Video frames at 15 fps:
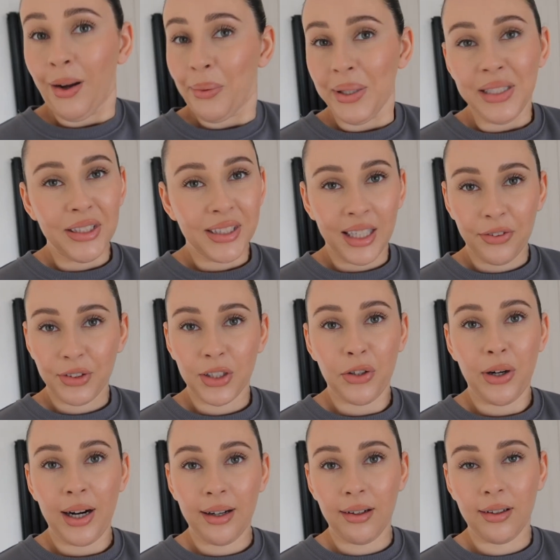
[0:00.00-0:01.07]
we just have to
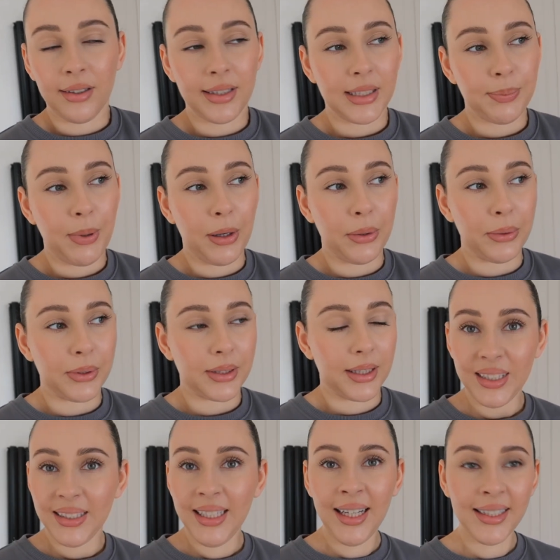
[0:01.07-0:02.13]
crack on, I suppose.
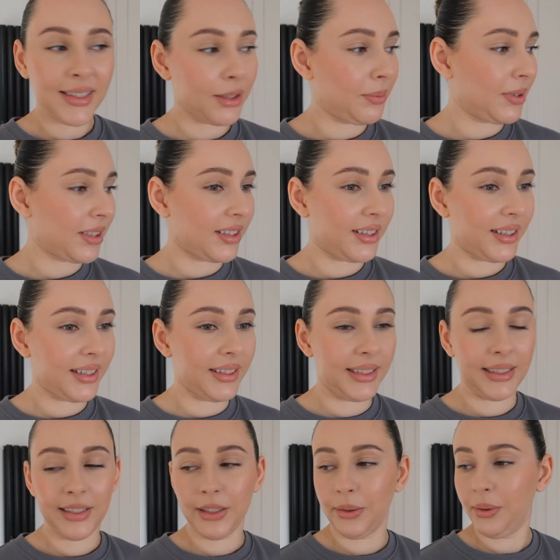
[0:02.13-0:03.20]
Yeah, so I'm just gonna
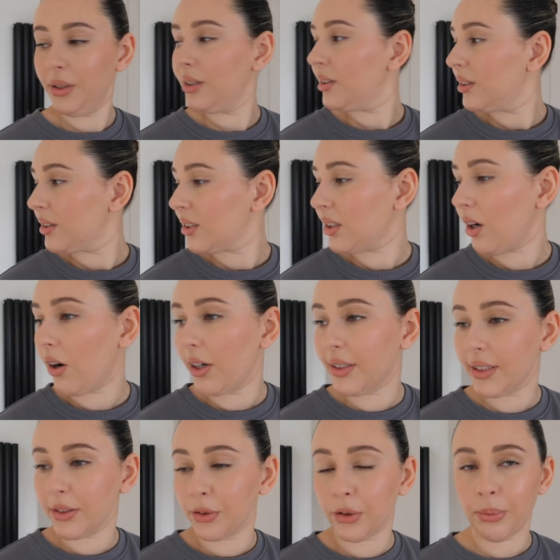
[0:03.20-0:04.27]
continue
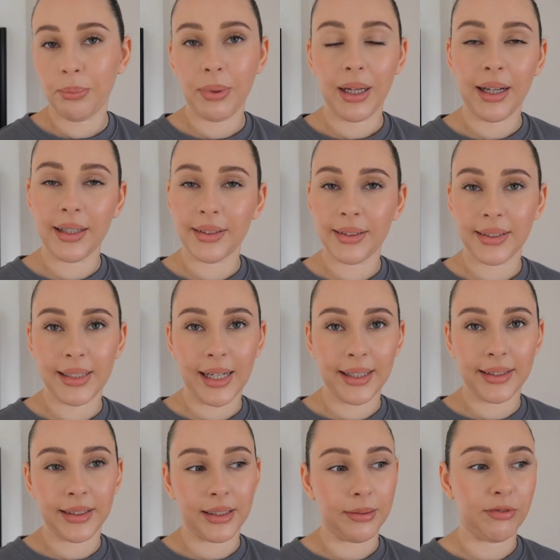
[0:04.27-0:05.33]
tidying up and
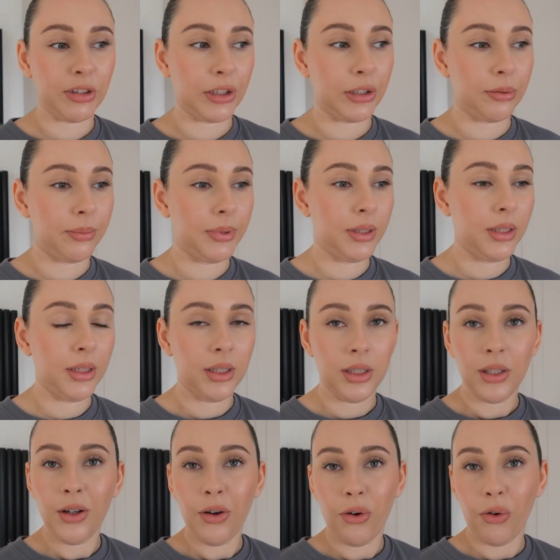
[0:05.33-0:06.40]
getting the room
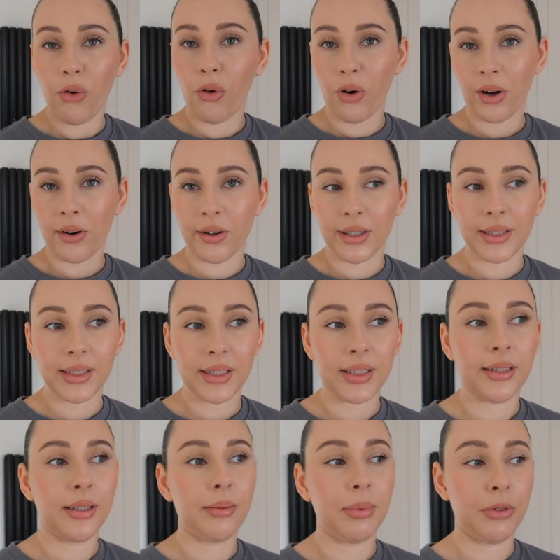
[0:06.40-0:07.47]
organized
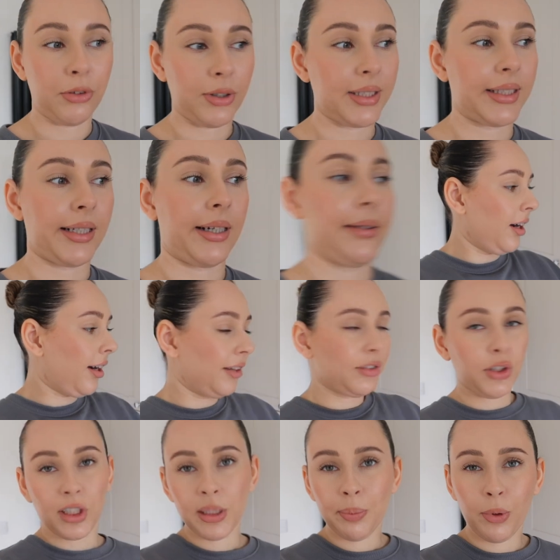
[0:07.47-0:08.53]
before I start. I've
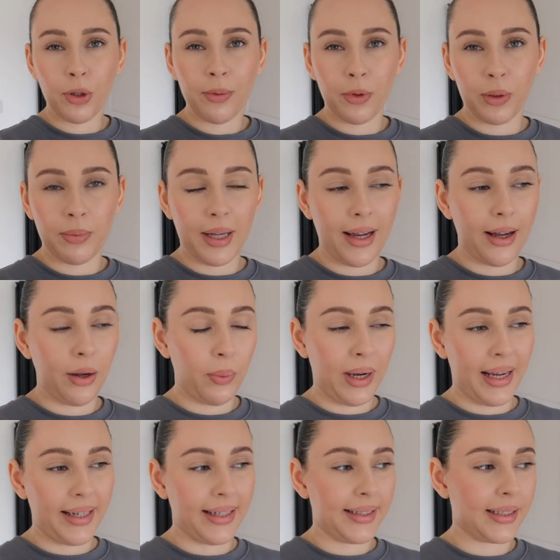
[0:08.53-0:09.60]
tried to put
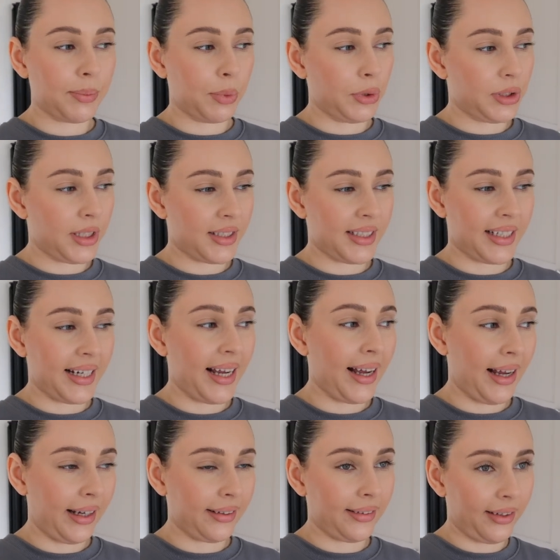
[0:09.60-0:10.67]
away as much as I
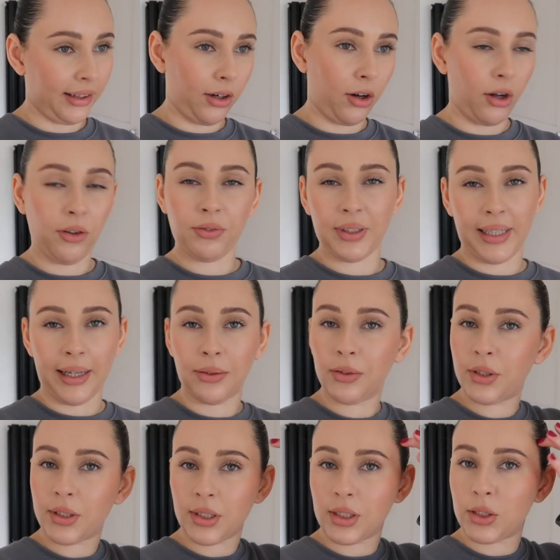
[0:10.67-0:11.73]
can, like off the
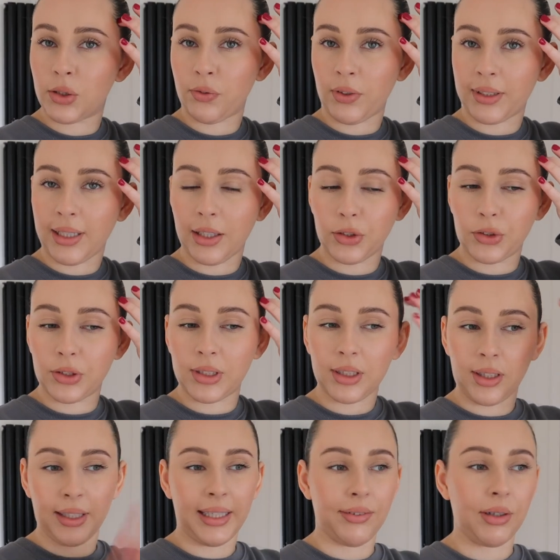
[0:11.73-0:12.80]
counters and stuff like that, just
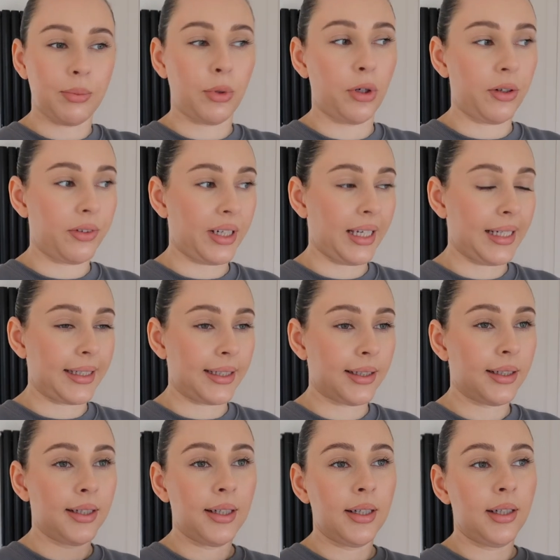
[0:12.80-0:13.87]
to kind of give it more of a
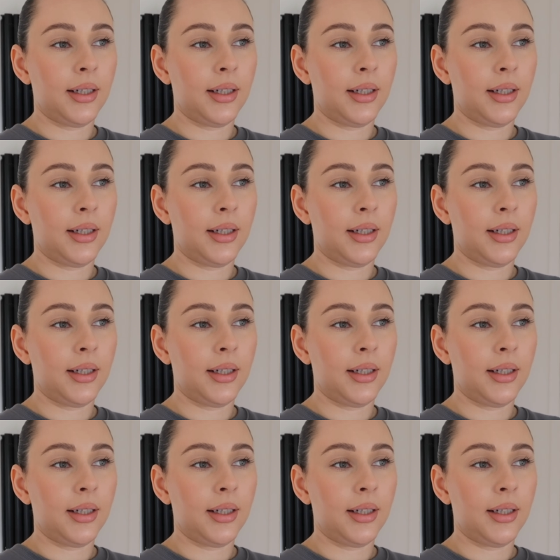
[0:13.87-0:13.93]
clear